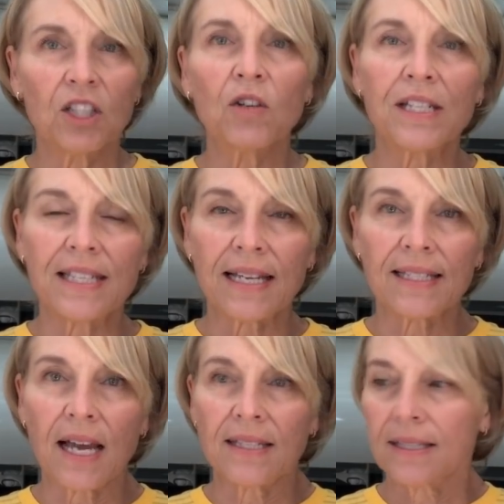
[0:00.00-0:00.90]
unisex
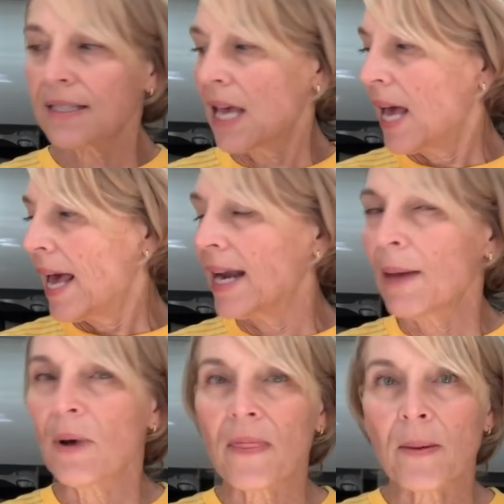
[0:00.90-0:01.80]
sizes, and
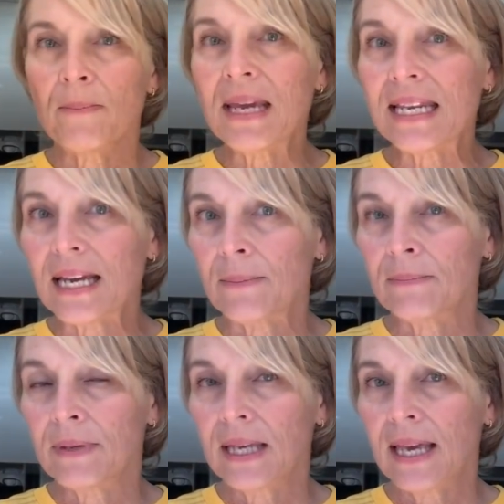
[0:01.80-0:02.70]
I bought the
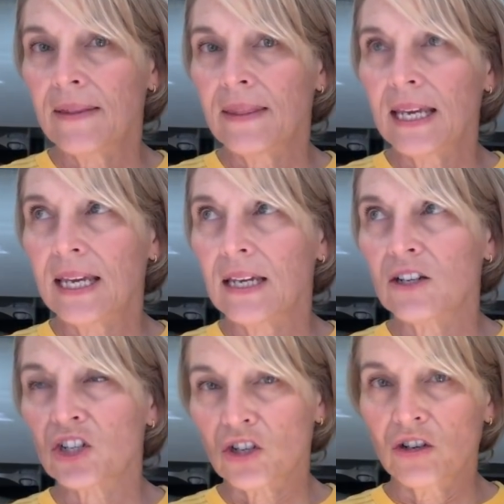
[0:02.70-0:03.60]
medium in the
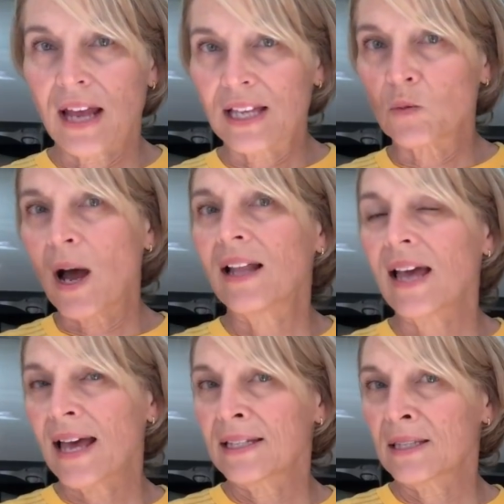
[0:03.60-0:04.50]
shirt as well
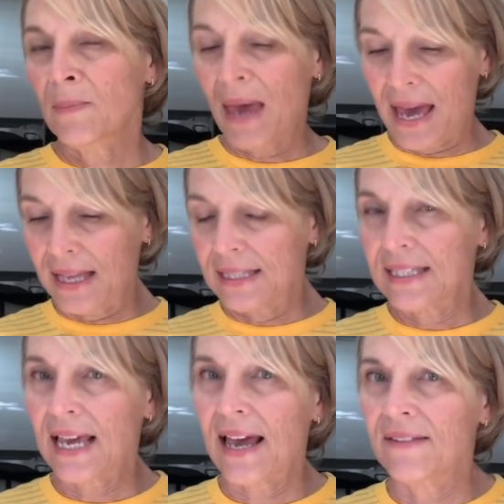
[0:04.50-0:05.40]
as the
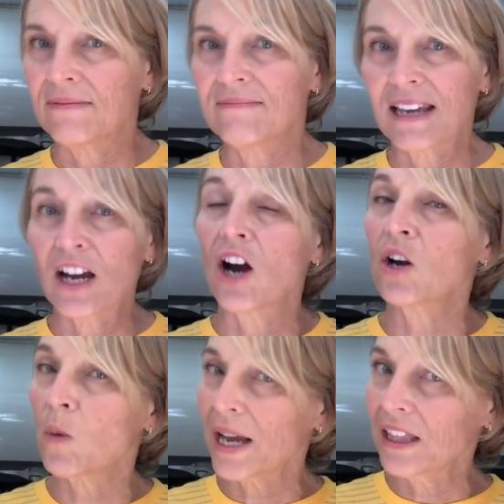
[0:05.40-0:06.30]
pants, and they are
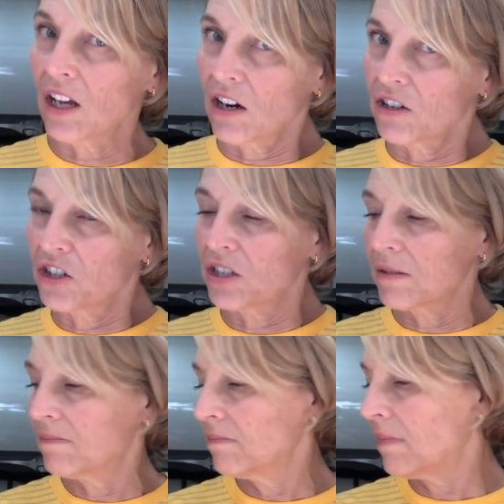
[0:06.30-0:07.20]
quite large.
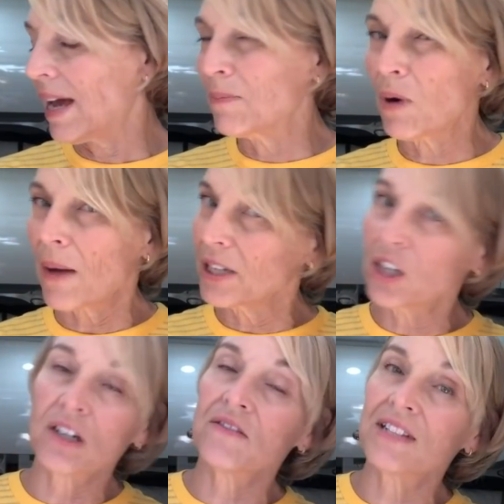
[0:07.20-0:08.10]
They probably
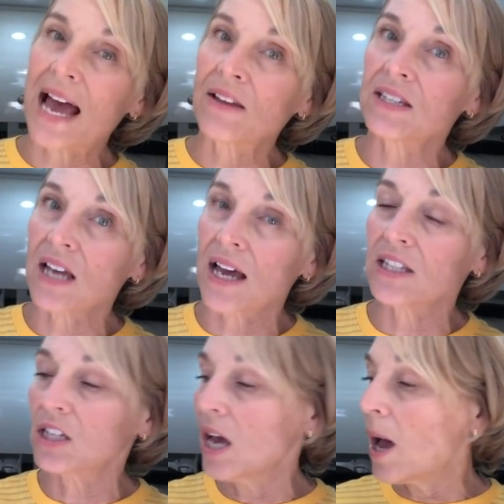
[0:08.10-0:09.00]
could have
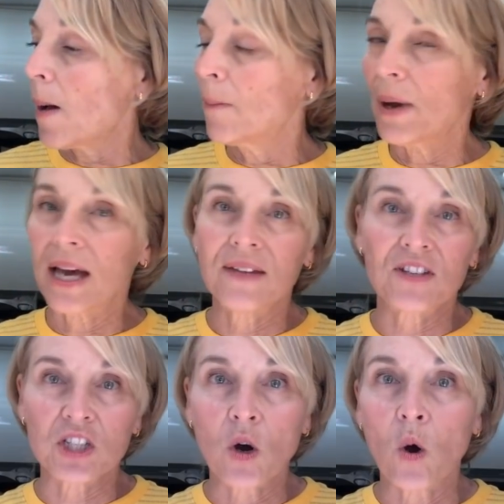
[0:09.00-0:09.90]
downsized, but if
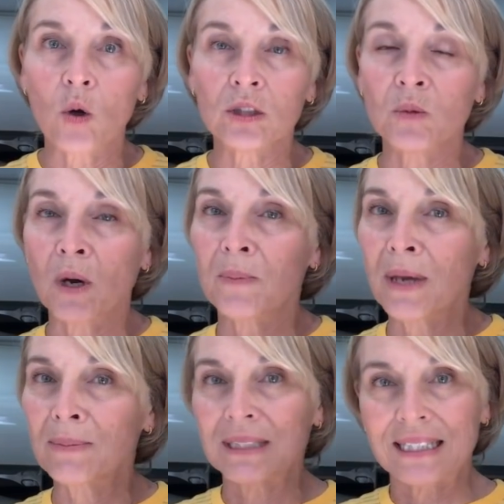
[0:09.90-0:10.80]
it's cold, you want to
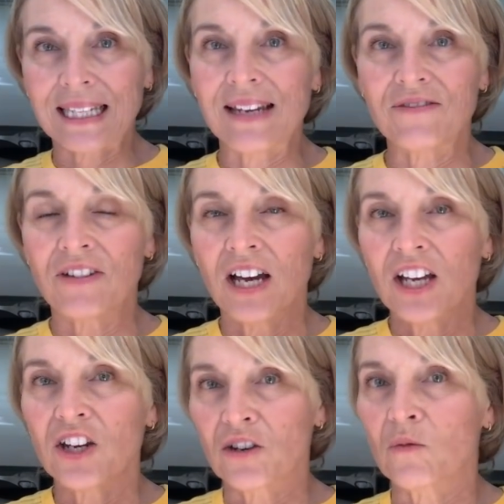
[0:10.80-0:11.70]
be able to leave
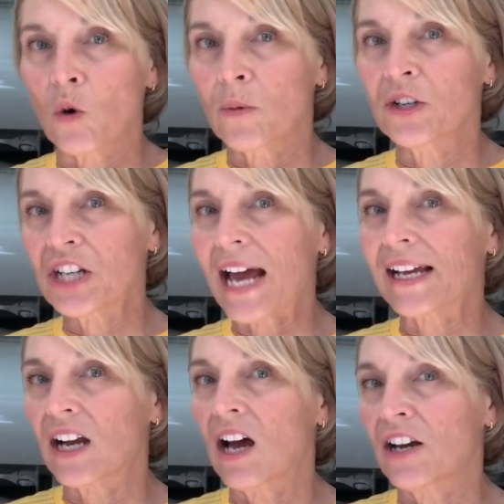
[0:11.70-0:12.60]
your warmer
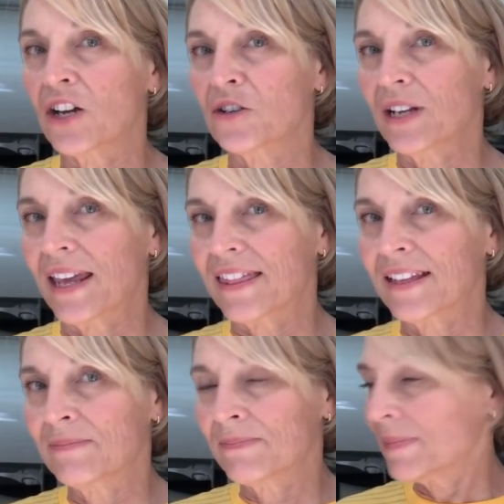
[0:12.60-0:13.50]
jacket on underneath.
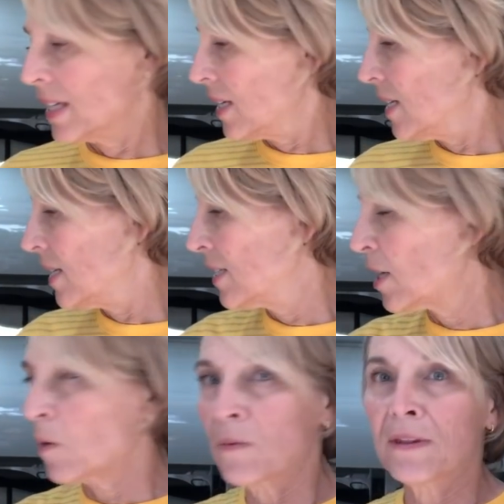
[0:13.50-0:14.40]

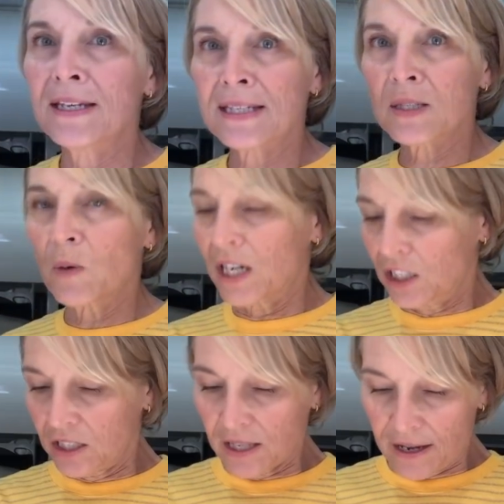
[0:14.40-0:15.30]
So this is what it
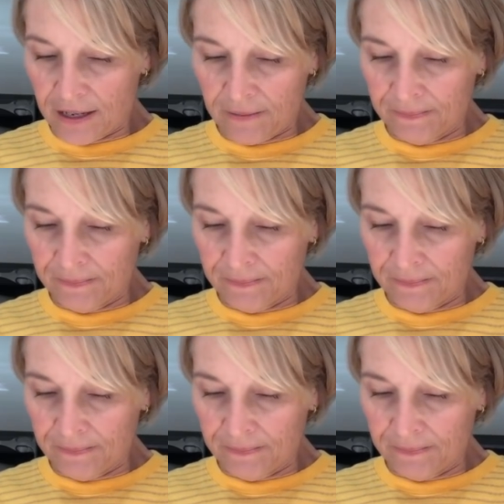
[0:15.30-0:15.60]
looks like.